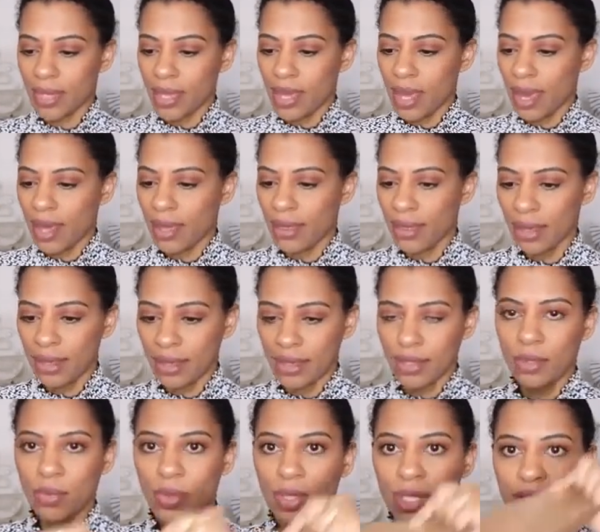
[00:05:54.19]
Yeah, I think
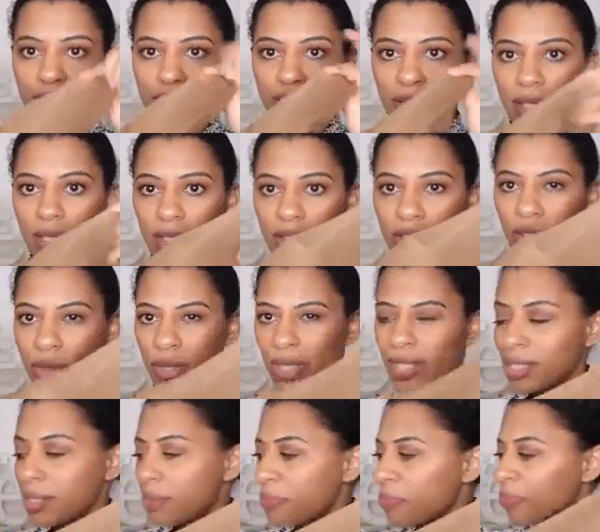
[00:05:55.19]
this one is going to do
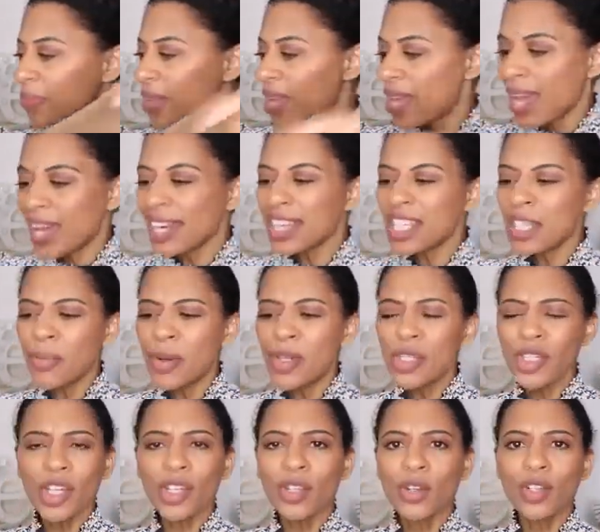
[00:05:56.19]
it. And I
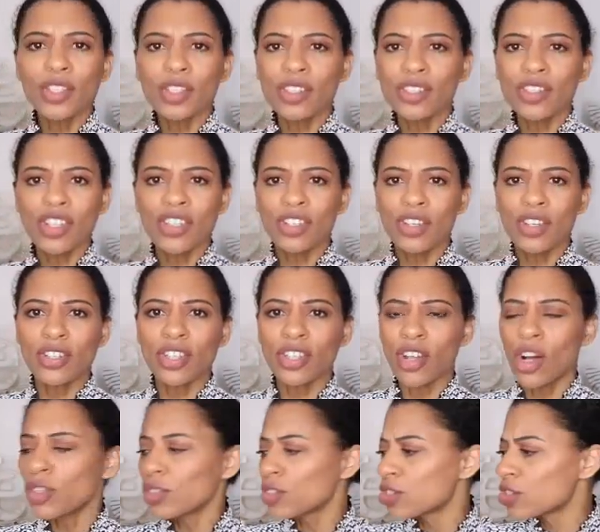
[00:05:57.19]
suppose you can also just use an
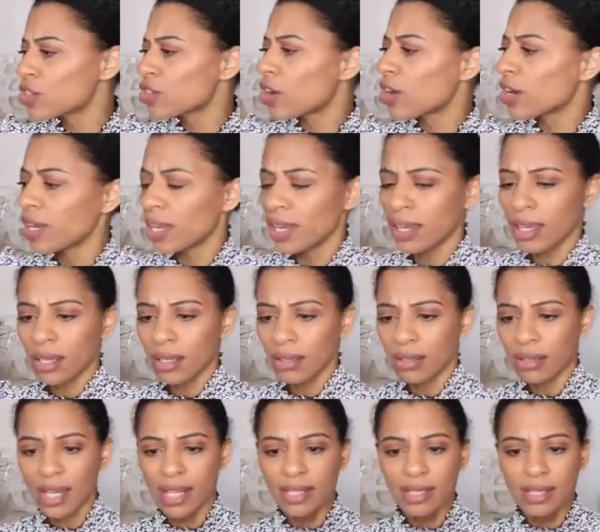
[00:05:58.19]
old stocking,
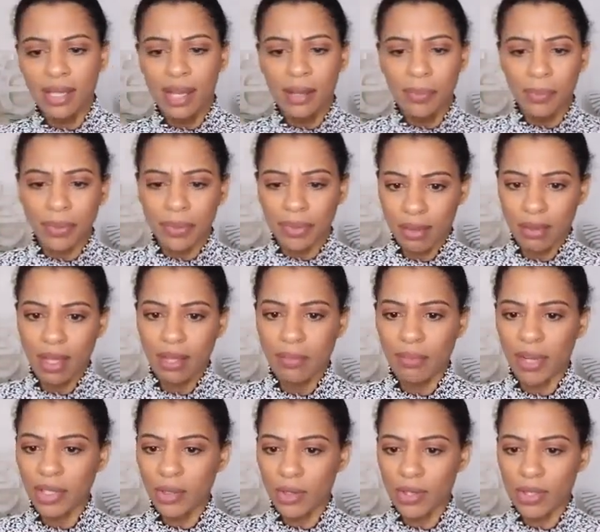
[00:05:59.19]
cut it up.
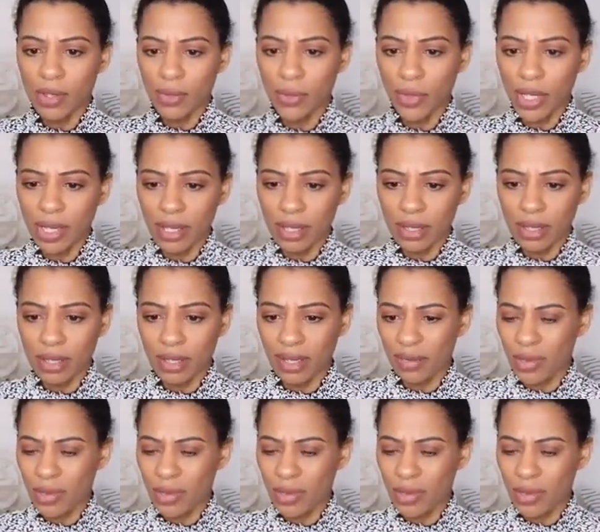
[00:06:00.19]
That might also work.